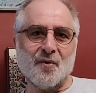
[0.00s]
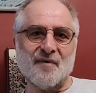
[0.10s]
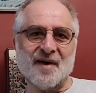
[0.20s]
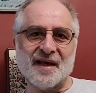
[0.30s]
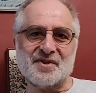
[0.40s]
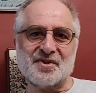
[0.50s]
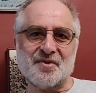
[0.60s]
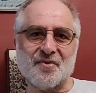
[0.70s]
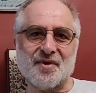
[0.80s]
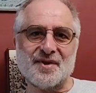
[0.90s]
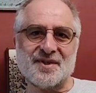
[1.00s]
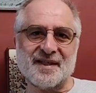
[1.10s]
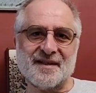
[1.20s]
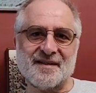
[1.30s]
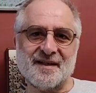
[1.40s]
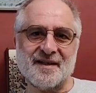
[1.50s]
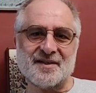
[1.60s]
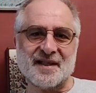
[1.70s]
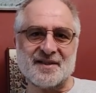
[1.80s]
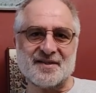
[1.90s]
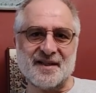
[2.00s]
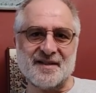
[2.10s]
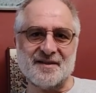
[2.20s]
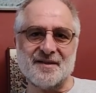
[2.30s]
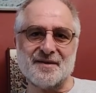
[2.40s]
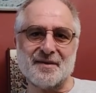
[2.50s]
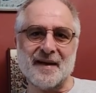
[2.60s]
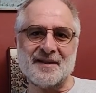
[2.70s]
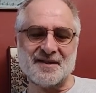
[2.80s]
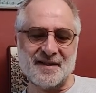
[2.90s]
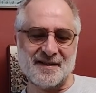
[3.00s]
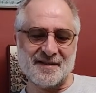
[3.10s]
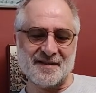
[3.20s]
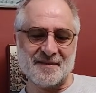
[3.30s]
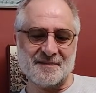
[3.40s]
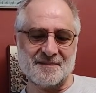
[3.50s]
Revelation 13, 16 to 18.